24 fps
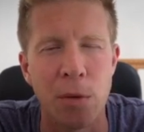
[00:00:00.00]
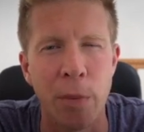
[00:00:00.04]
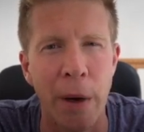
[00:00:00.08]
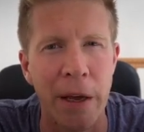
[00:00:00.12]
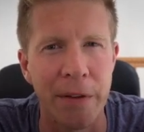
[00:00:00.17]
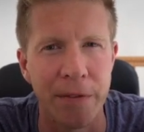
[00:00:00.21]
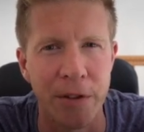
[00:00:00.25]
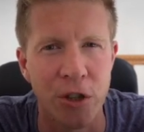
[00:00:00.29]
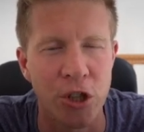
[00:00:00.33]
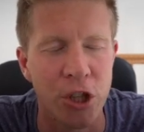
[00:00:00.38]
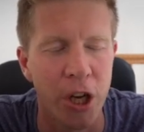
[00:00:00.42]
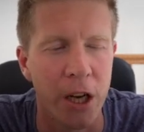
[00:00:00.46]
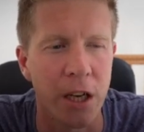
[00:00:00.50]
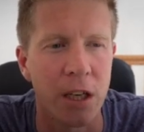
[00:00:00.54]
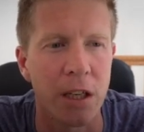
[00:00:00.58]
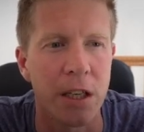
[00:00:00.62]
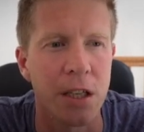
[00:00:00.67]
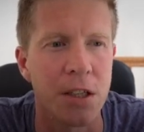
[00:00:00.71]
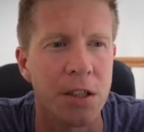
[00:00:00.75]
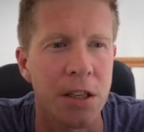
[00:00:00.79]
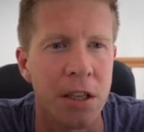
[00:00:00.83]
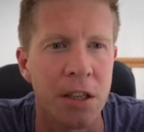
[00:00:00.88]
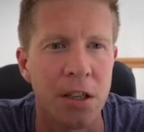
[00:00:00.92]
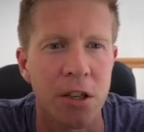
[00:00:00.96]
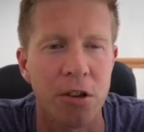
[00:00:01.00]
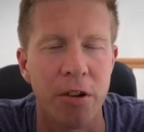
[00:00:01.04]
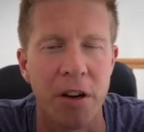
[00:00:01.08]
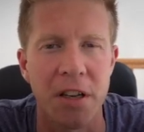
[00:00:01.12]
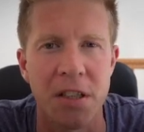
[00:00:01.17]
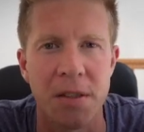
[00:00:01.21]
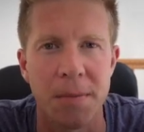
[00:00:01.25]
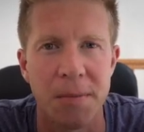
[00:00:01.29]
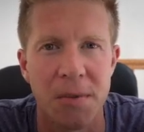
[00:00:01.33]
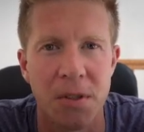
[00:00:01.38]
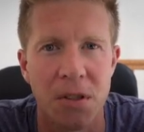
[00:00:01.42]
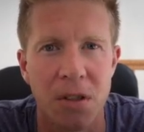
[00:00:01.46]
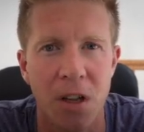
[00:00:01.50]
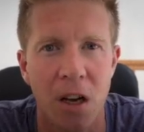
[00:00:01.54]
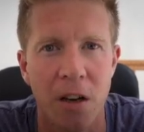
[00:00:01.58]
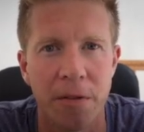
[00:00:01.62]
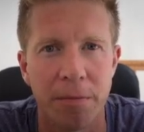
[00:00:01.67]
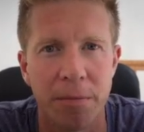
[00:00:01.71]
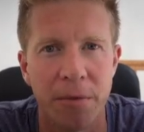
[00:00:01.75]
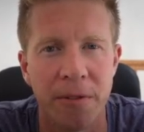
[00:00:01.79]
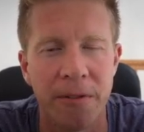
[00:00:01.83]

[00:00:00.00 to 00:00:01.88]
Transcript: waiting for Chainlink to integrate some stuff